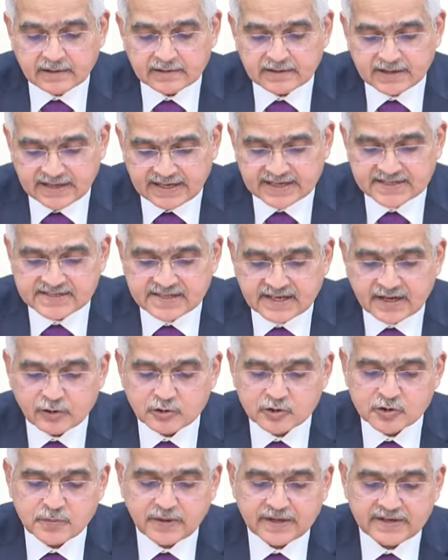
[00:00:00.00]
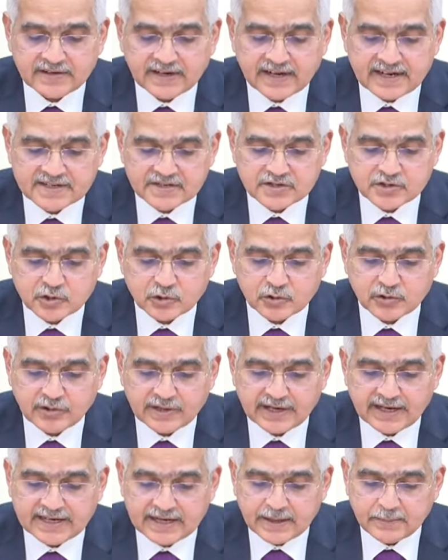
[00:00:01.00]
The next announcement relates
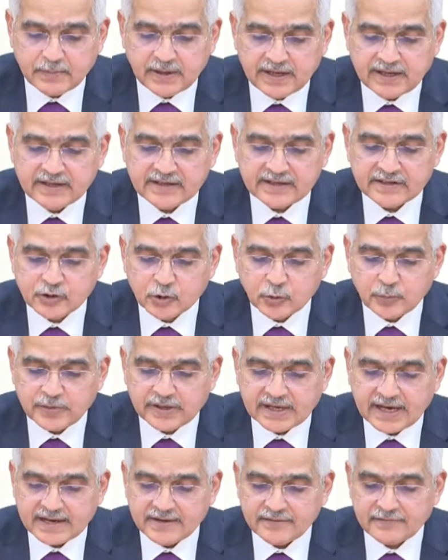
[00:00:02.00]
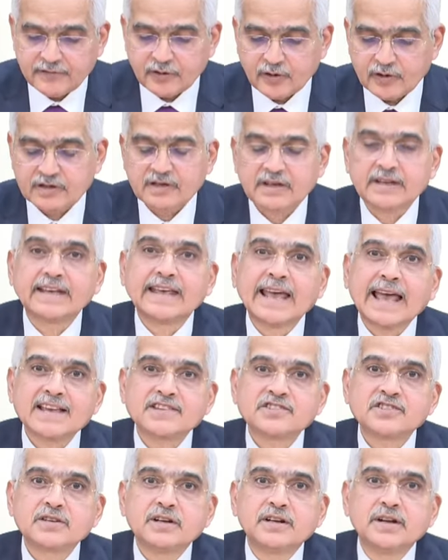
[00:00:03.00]
to enabling UPI for
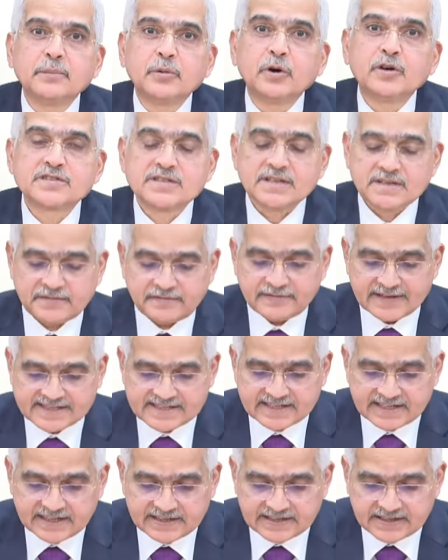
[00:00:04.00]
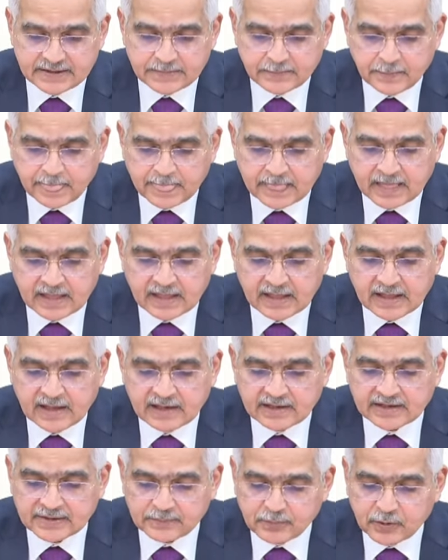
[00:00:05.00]
cash deposit facility.
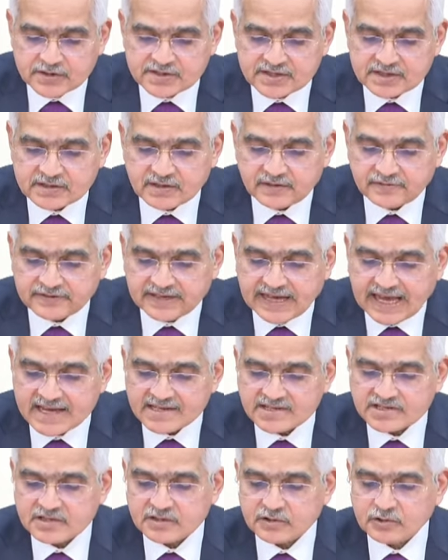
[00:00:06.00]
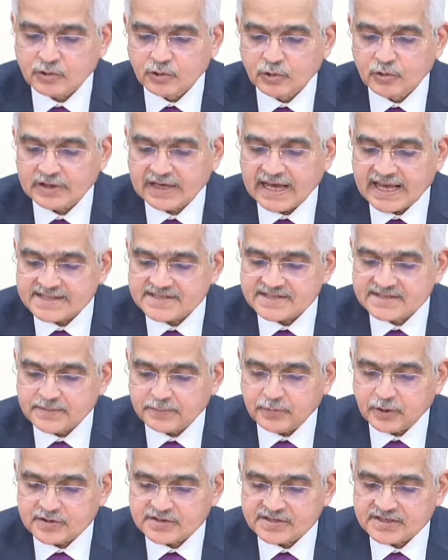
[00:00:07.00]
Deposit of cash through cash
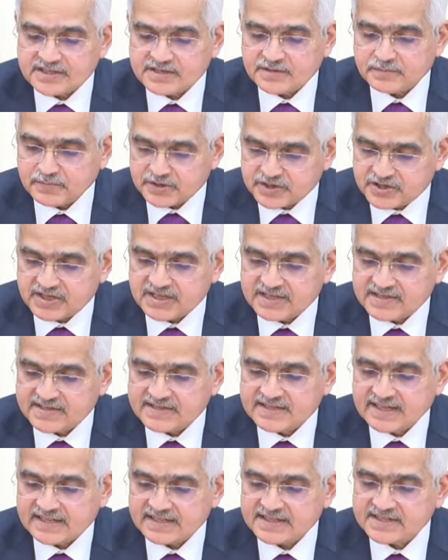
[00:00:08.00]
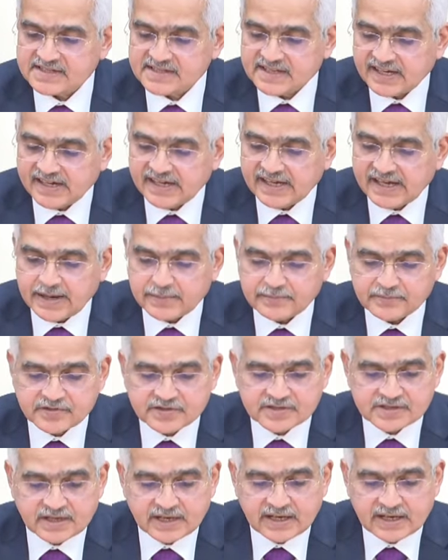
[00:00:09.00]
deposit machines, that is
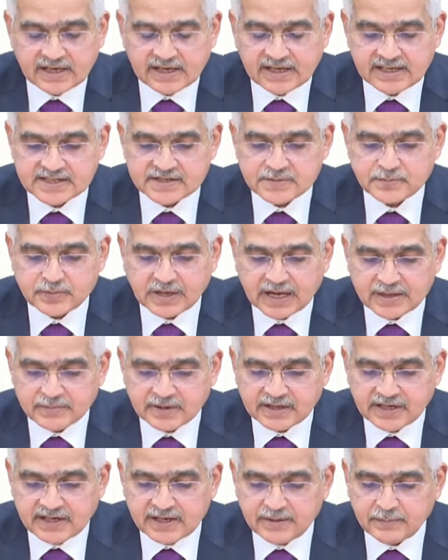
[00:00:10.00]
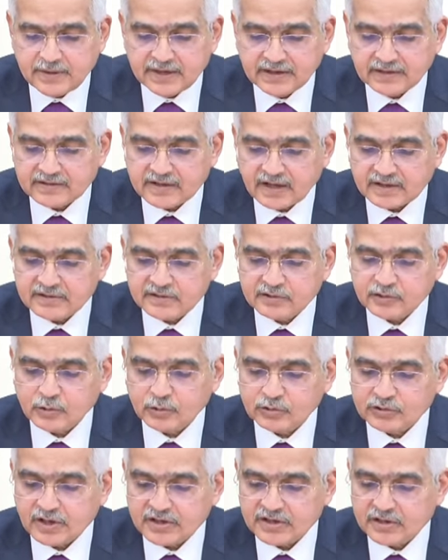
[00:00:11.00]
CDMs, is primarily being done
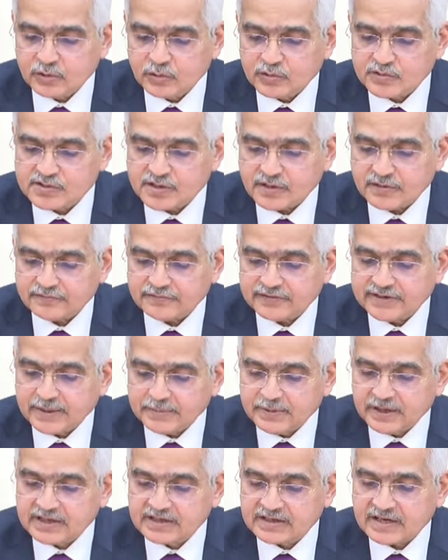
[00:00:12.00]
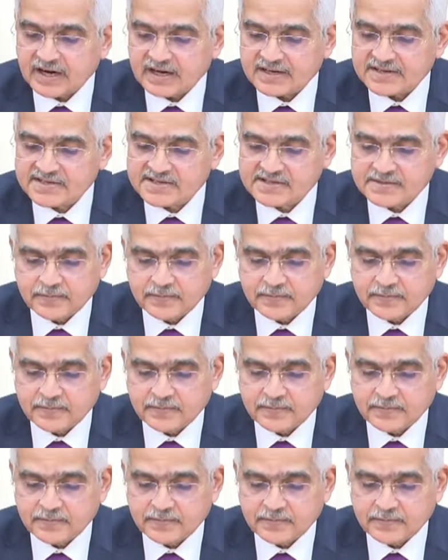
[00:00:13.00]
through the use of debit card.